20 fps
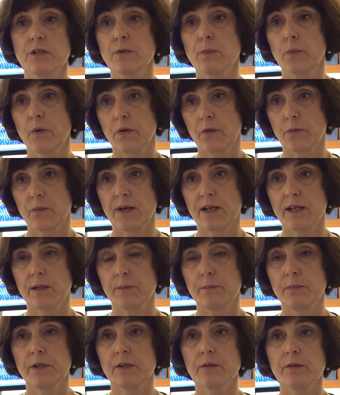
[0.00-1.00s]
is worthwhile
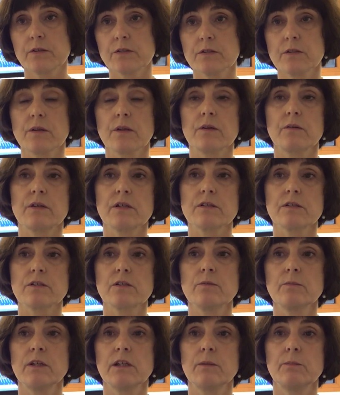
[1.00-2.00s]
because there are
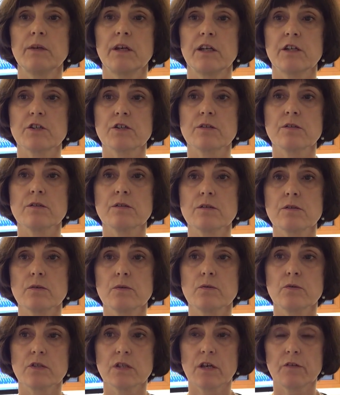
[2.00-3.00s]
so many patients
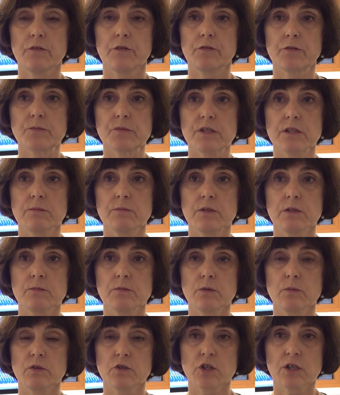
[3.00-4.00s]
who suffer from
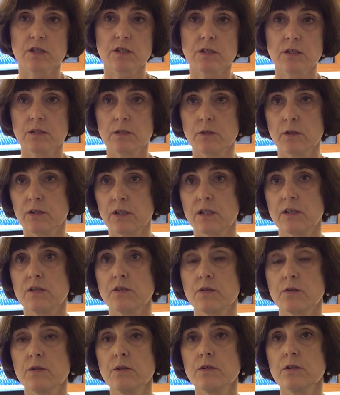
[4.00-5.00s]
symptoms which are still not
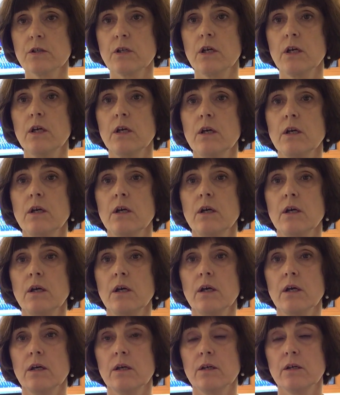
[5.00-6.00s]
understood,
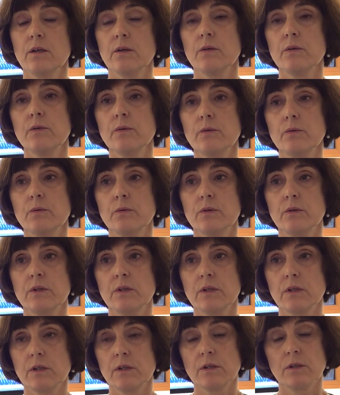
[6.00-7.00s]
who
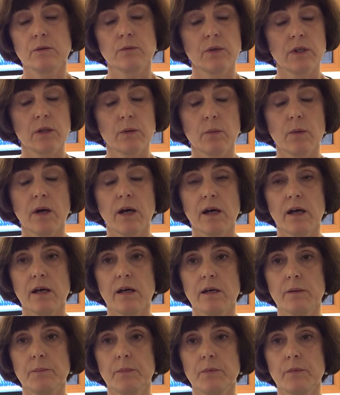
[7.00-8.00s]

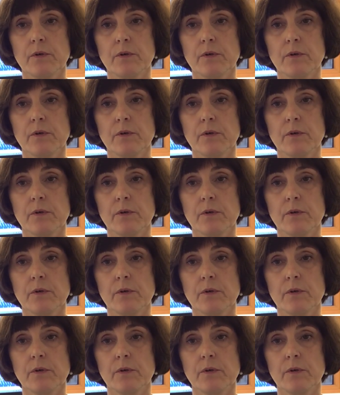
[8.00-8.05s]
require